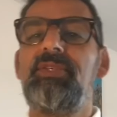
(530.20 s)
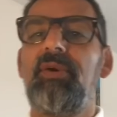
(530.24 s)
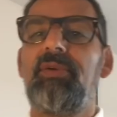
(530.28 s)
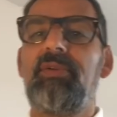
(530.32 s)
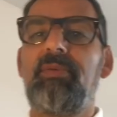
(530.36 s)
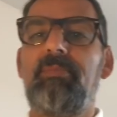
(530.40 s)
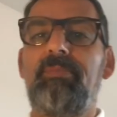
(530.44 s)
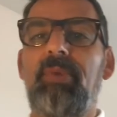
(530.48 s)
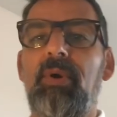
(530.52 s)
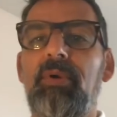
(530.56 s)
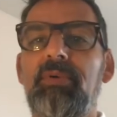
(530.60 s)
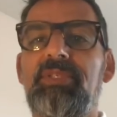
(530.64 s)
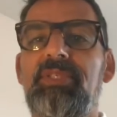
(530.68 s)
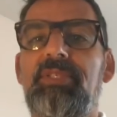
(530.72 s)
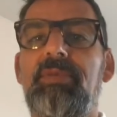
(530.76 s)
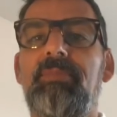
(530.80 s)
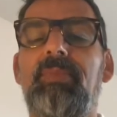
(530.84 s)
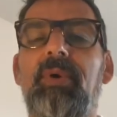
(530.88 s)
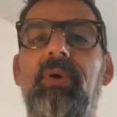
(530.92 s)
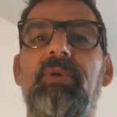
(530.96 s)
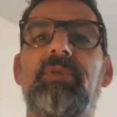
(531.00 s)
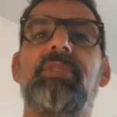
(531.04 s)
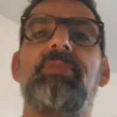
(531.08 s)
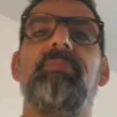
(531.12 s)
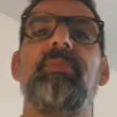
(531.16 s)
He's not a
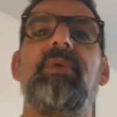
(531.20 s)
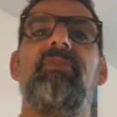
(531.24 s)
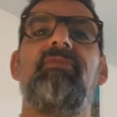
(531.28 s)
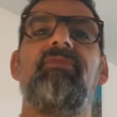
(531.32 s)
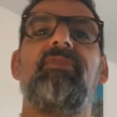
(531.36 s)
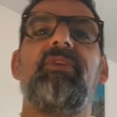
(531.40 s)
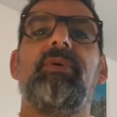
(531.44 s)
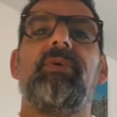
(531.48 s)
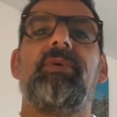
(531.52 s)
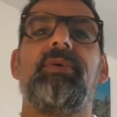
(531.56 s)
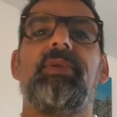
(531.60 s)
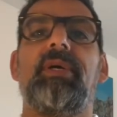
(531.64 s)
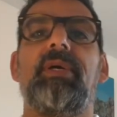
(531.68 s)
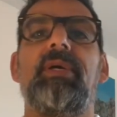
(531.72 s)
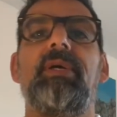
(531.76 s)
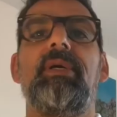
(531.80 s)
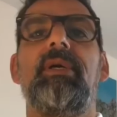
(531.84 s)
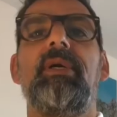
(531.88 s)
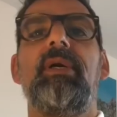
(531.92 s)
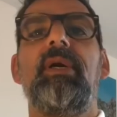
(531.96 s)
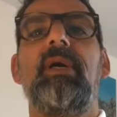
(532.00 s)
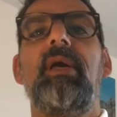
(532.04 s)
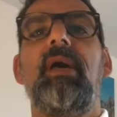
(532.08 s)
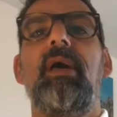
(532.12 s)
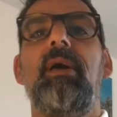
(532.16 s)
box-to-box midfielder,
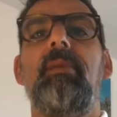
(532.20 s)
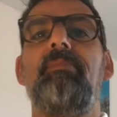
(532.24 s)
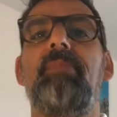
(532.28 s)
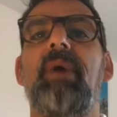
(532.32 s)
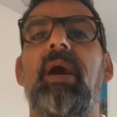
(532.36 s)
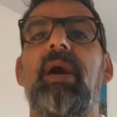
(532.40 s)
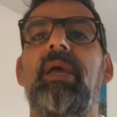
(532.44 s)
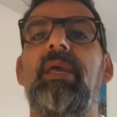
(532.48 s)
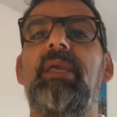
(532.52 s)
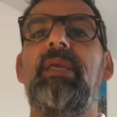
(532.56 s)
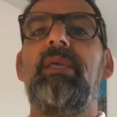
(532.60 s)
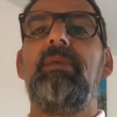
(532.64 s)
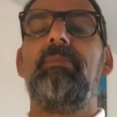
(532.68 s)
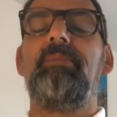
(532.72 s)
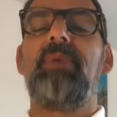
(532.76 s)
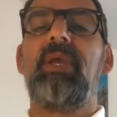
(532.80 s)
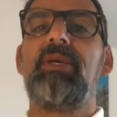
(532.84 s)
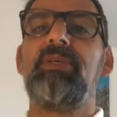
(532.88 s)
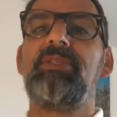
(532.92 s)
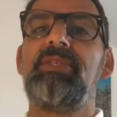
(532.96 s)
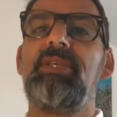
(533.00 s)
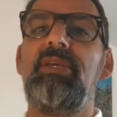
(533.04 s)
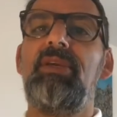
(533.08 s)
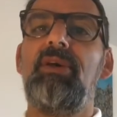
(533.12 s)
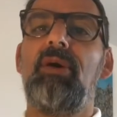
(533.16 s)
but
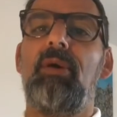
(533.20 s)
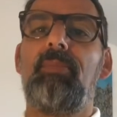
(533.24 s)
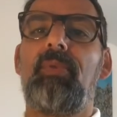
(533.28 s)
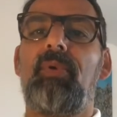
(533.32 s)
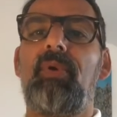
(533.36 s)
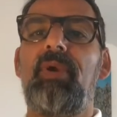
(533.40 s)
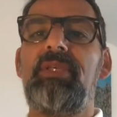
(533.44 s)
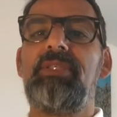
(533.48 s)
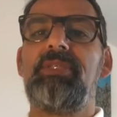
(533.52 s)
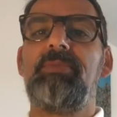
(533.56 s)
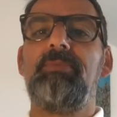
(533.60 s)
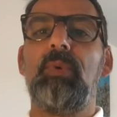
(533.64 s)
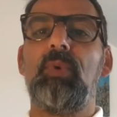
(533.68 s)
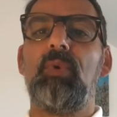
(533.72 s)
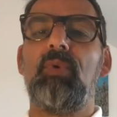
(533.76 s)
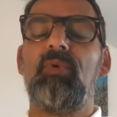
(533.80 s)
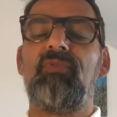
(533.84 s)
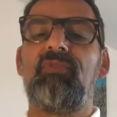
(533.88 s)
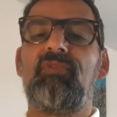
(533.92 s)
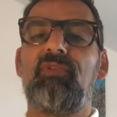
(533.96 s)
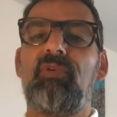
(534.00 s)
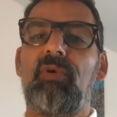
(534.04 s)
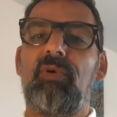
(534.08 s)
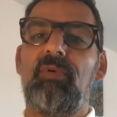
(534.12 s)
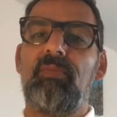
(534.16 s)
because he operates
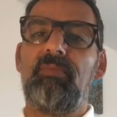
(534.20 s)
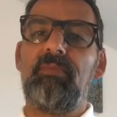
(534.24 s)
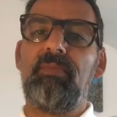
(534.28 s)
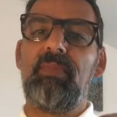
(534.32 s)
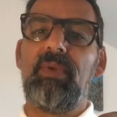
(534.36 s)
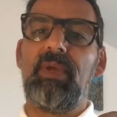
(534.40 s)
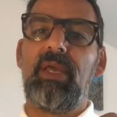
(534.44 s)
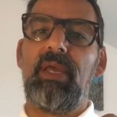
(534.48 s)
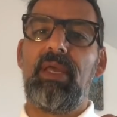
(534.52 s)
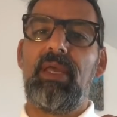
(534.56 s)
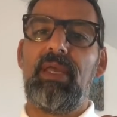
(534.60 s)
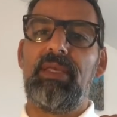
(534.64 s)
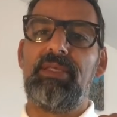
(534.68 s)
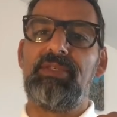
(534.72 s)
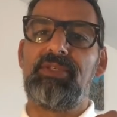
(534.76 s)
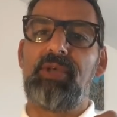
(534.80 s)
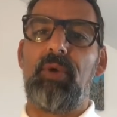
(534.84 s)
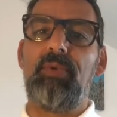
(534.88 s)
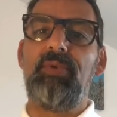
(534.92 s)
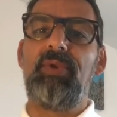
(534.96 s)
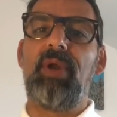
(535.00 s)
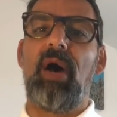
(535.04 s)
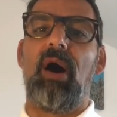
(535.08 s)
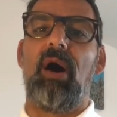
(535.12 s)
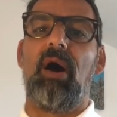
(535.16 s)
more from his
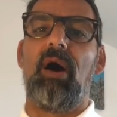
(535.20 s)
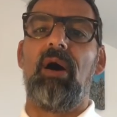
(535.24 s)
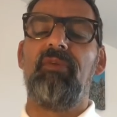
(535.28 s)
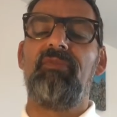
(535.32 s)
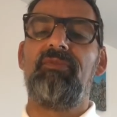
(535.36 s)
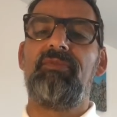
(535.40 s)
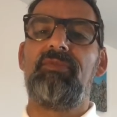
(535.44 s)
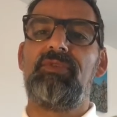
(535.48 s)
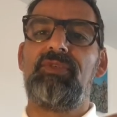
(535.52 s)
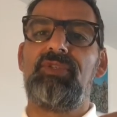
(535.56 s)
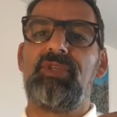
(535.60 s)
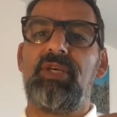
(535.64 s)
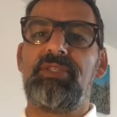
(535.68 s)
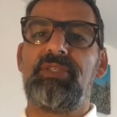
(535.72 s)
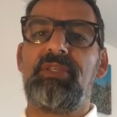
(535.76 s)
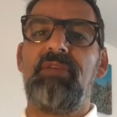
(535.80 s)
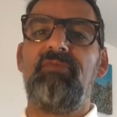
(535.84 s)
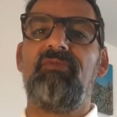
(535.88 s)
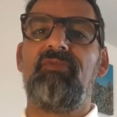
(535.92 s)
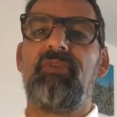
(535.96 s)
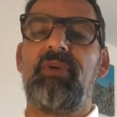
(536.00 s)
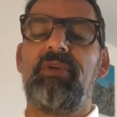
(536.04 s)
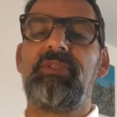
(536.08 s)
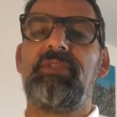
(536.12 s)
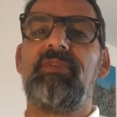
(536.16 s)
own half, just
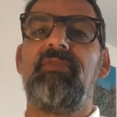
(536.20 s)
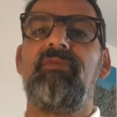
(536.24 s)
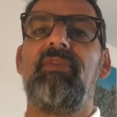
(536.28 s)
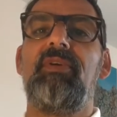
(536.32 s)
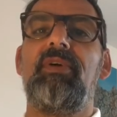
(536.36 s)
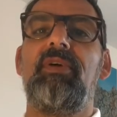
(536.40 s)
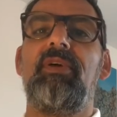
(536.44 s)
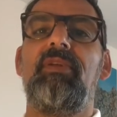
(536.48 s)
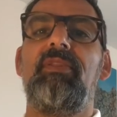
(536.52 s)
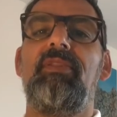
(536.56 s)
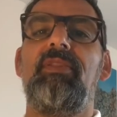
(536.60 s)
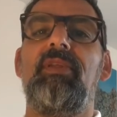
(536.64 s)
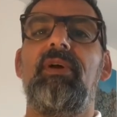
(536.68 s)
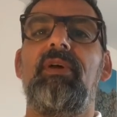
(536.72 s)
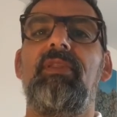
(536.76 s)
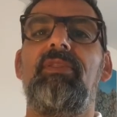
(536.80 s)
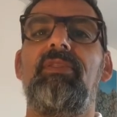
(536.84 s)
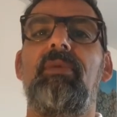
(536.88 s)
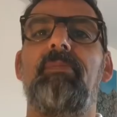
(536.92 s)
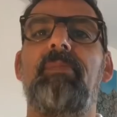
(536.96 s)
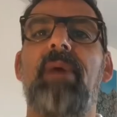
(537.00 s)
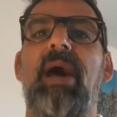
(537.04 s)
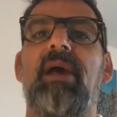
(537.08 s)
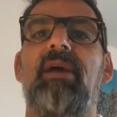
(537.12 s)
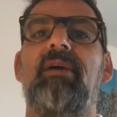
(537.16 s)
in front of
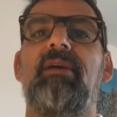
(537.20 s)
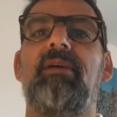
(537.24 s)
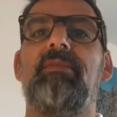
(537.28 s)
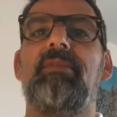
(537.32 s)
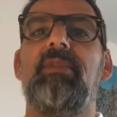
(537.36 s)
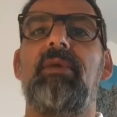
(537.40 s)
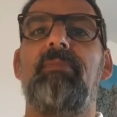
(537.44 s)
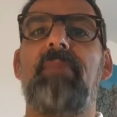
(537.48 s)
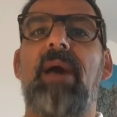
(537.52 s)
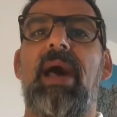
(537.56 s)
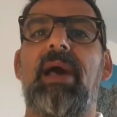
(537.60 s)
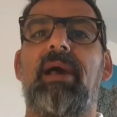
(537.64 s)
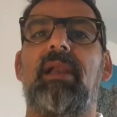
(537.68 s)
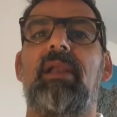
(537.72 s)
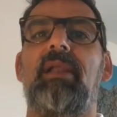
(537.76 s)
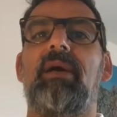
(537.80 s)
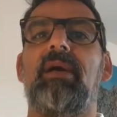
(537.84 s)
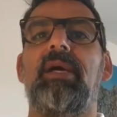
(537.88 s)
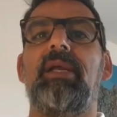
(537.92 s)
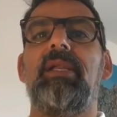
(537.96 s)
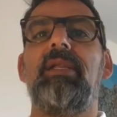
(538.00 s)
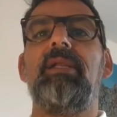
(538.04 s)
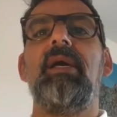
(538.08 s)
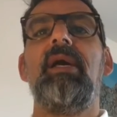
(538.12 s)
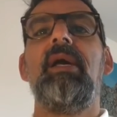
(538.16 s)
the back
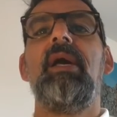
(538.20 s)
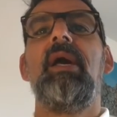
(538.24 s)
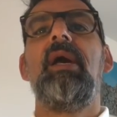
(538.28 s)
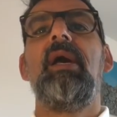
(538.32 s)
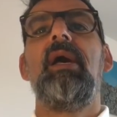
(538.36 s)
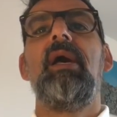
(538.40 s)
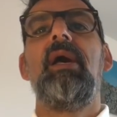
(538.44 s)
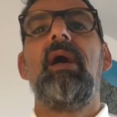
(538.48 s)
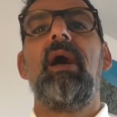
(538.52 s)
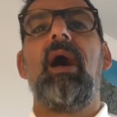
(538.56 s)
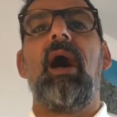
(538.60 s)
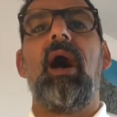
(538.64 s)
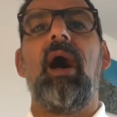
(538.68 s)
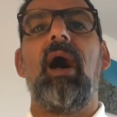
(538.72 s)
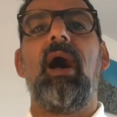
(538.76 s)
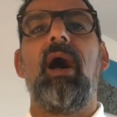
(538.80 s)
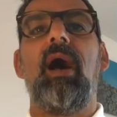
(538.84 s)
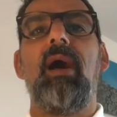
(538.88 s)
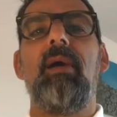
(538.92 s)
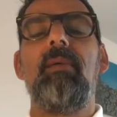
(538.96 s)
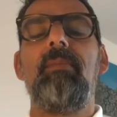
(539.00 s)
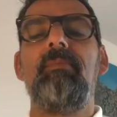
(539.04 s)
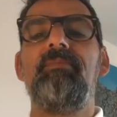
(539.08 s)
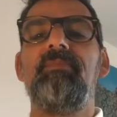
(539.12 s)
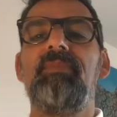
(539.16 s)
line,
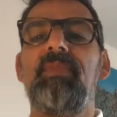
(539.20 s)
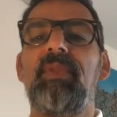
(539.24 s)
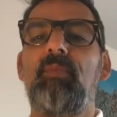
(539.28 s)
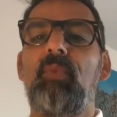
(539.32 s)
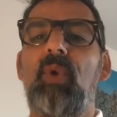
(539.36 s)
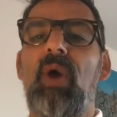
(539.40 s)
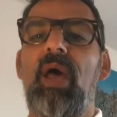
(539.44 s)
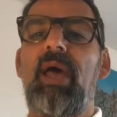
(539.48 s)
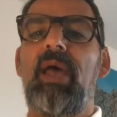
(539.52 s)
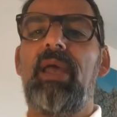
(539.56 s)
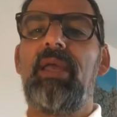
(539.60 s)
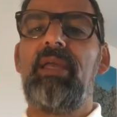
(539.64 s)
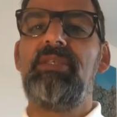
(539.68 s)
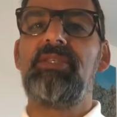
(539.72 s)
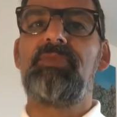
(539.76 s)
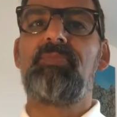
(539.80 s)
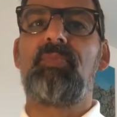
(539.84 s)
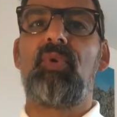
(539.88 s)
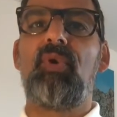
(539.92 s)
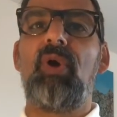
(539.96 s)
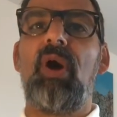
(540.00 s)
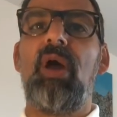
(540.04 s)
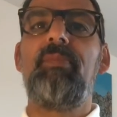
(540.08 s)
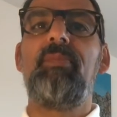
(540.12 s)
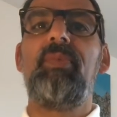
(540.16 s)
where his
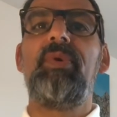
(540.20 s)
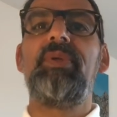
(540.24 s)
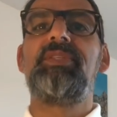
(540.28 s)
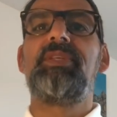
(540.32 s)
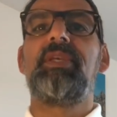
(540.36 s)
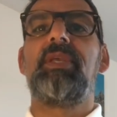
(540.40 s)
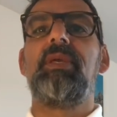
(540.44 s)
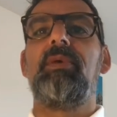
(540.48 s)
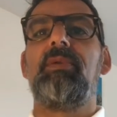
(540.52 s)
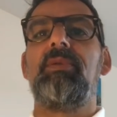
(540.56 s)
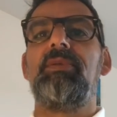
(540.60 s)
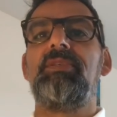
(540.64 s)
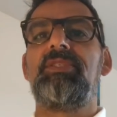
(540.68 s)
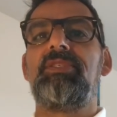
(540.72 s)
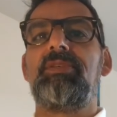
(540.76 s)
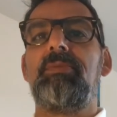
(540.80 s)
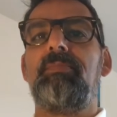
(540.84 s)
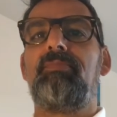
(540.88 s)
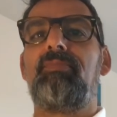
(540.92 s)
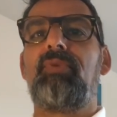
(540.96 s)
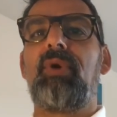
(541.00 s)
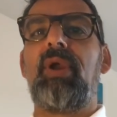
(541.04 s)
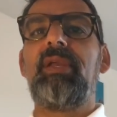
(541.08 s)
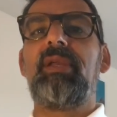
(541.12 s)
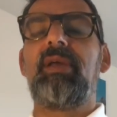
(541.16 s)
primary skill is to
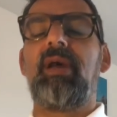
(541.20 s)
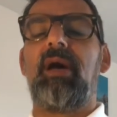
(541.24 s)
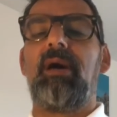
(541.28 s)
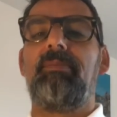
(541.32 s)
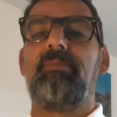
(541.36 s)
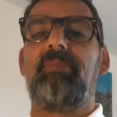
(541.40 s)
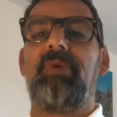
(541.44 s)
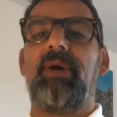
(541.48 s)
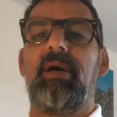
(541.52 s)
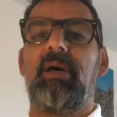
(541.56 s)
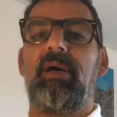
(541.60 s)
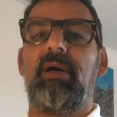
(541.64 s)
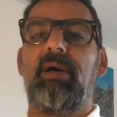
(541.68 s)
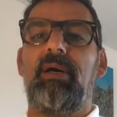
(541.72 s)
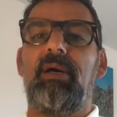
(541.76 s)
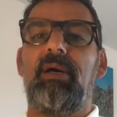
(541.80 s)
break up